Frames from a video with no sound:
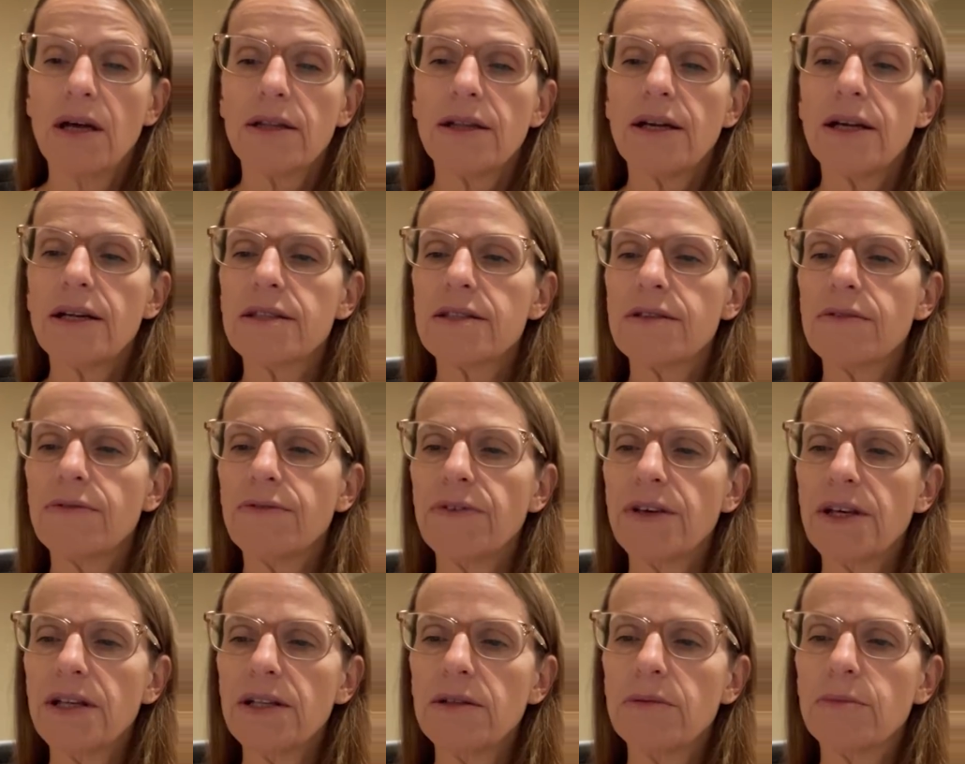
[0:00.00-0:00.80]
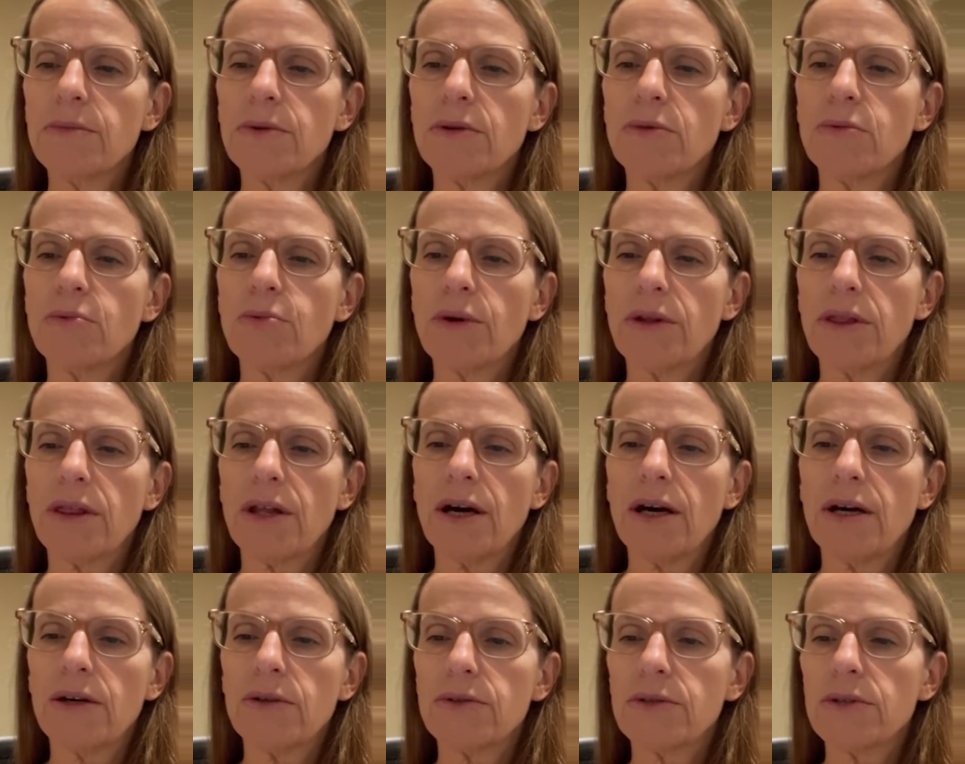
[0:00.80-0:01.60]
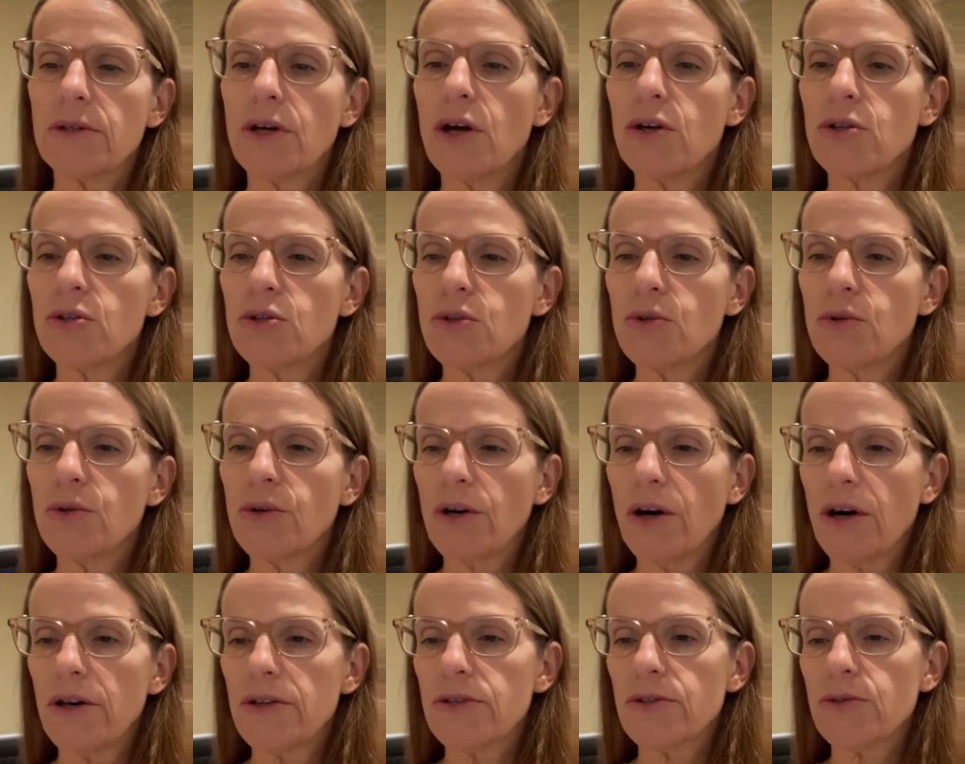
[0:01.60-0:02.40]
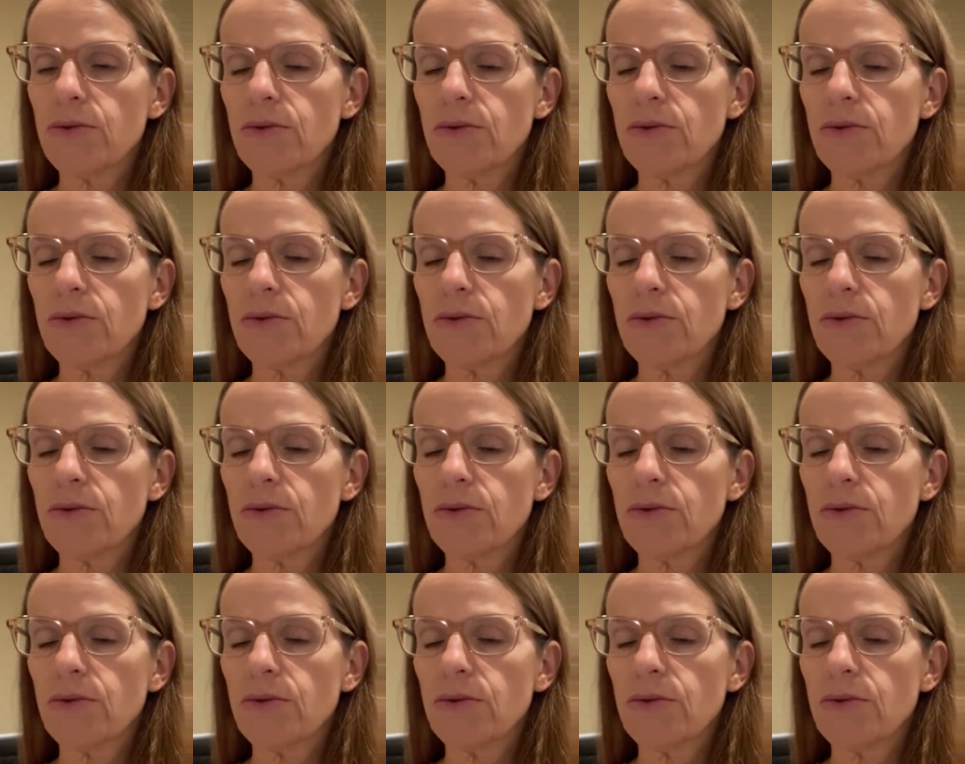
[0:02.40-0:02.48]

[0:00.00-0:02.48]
that is available without undue cost